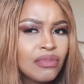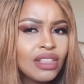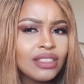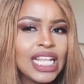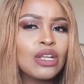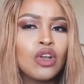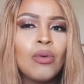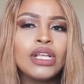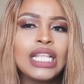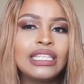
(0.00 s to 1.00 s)

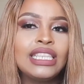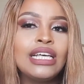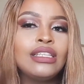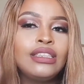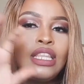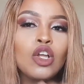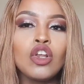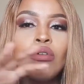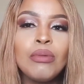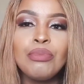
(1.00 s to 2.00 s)
the
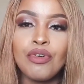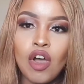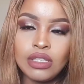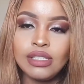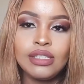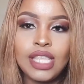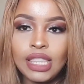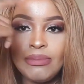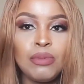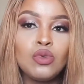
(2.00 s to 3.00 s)
glowy bronze thing
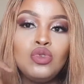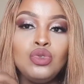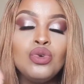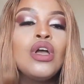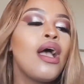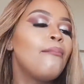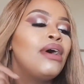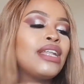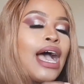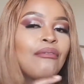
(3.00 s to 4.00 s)
that people do,
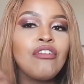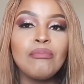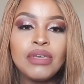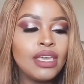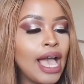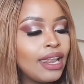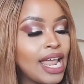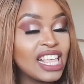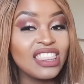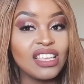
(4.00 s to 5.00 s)
but for me, I
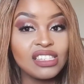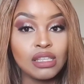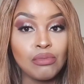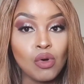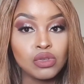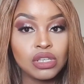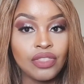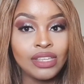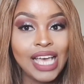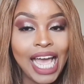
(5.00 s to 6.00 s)
like this the
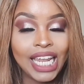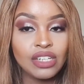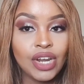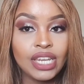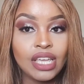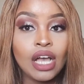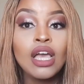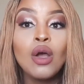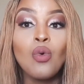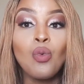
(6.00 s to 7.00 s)
most. This highlight right here
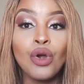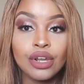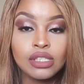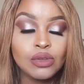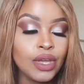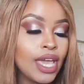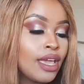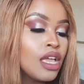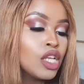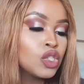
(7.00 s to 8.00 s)
works,
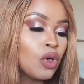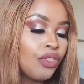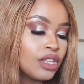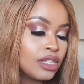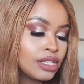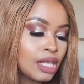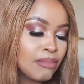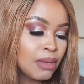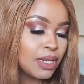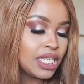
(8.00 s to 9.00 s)
okay? So this is the
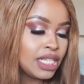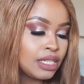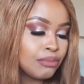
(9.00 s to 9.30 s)
Maybelline